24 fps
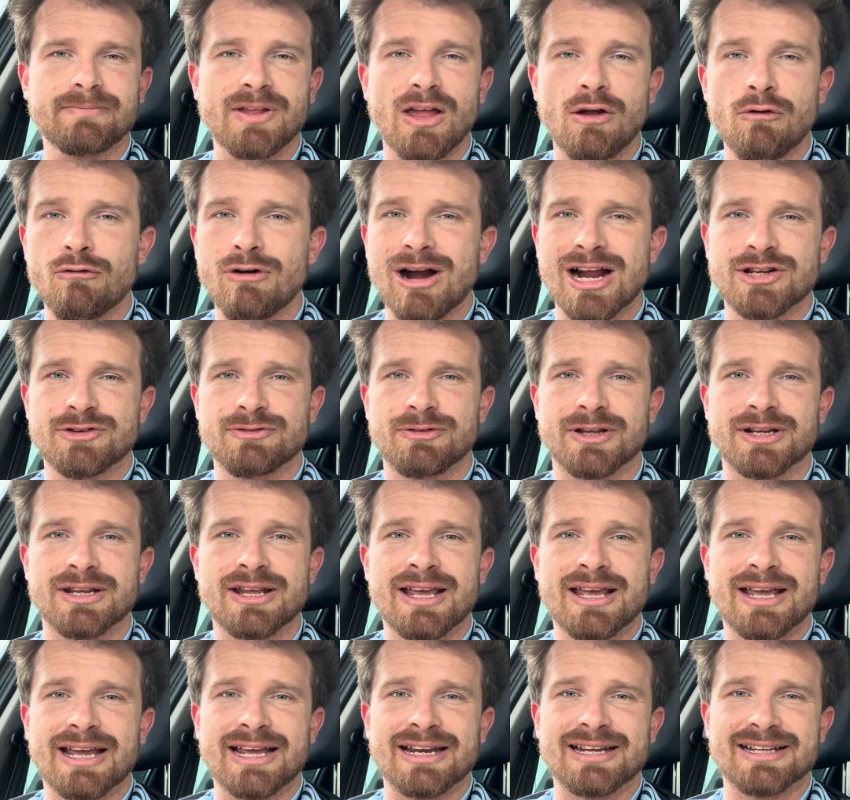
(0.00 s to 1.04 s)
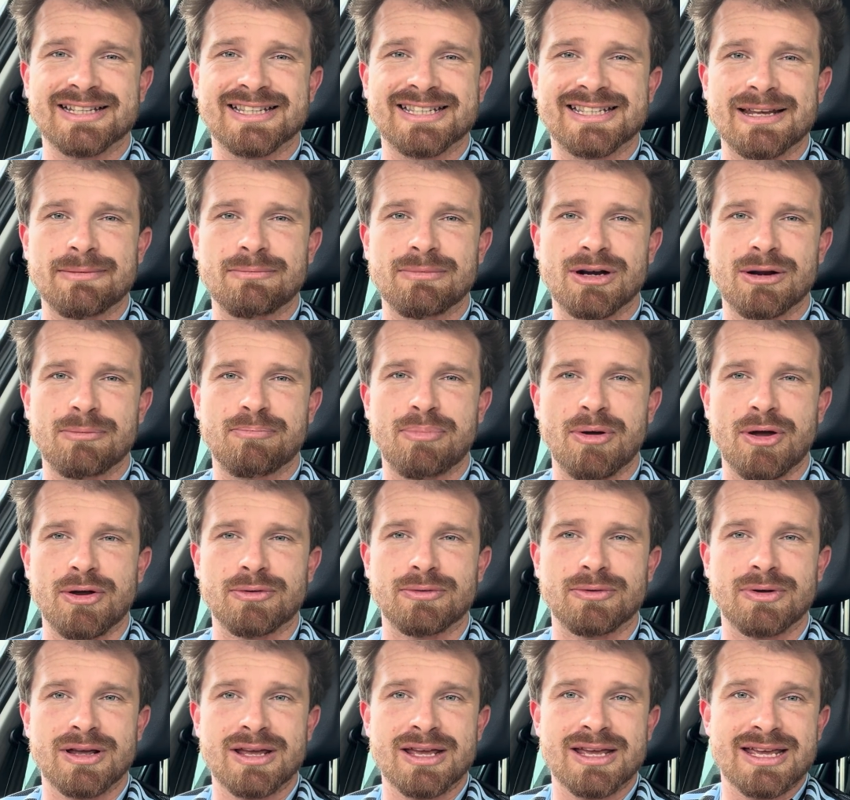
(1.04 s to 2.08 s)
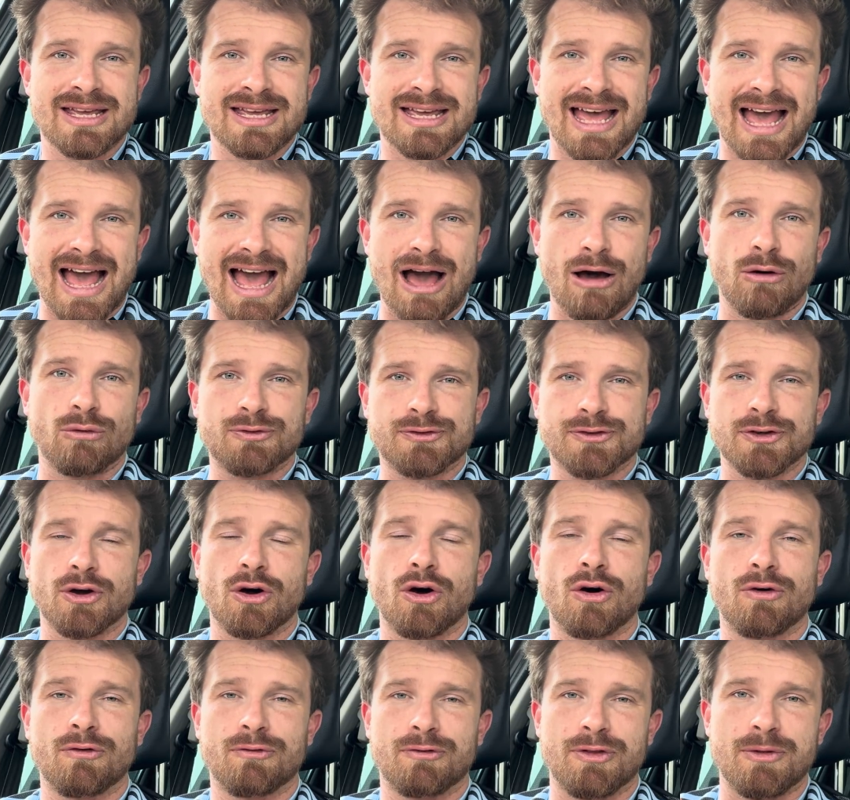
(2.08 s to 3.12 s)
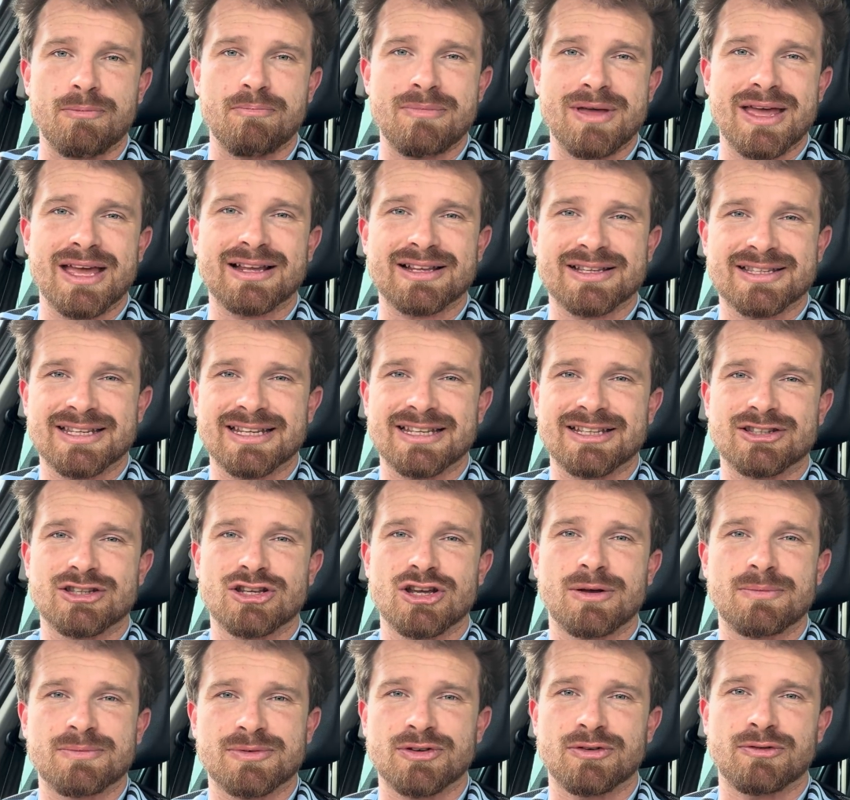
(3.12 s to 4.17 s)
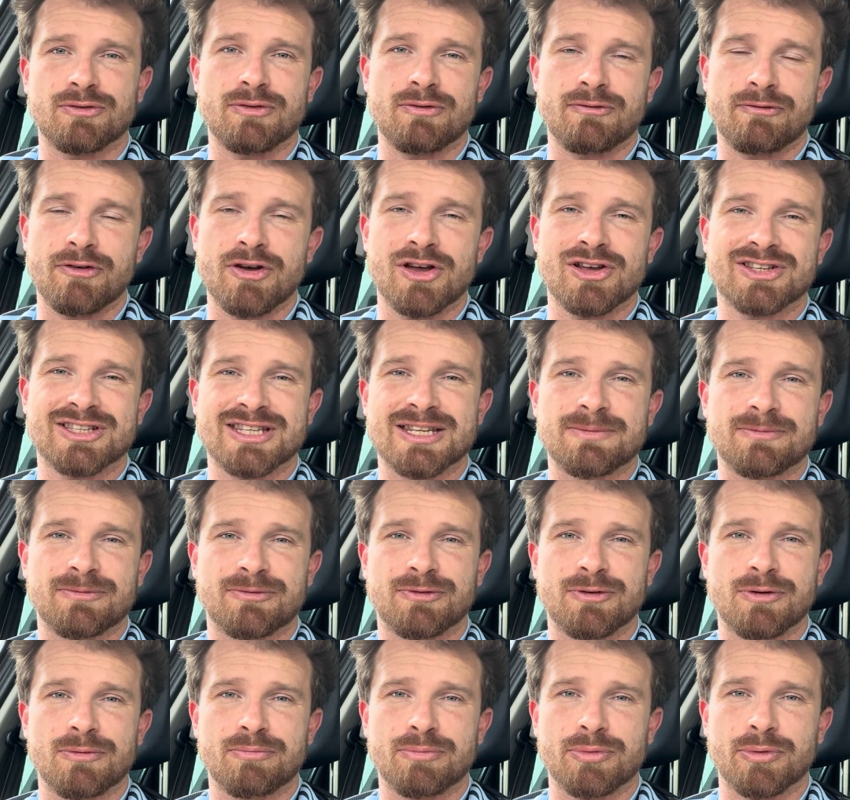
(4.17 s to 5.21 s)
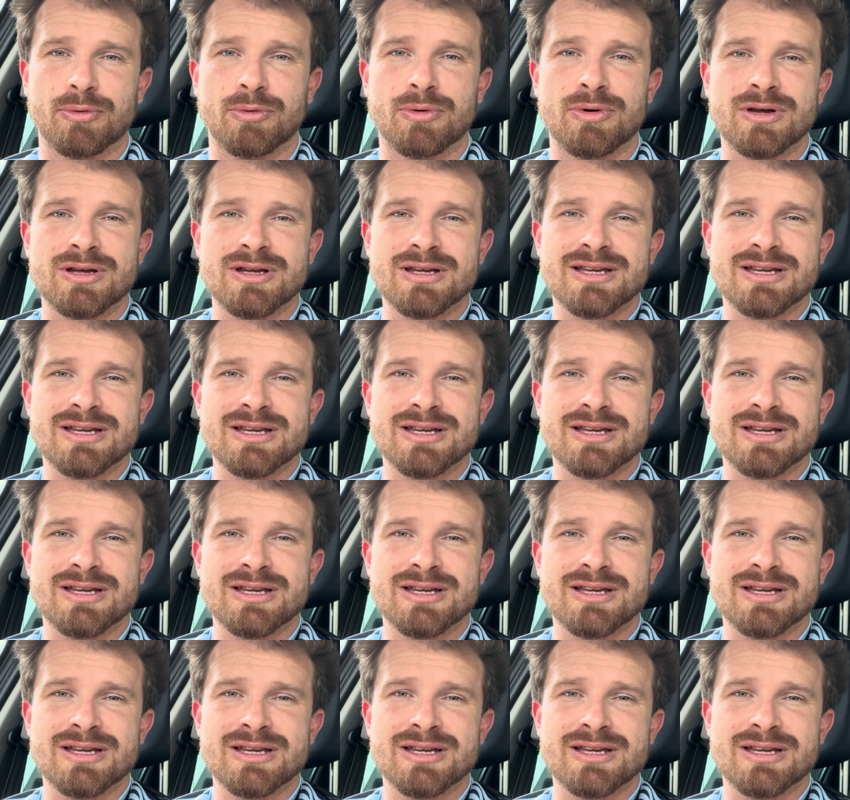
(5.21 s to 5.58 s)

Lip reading: Rashford in a similar boat, out of the mix in terms of first team football.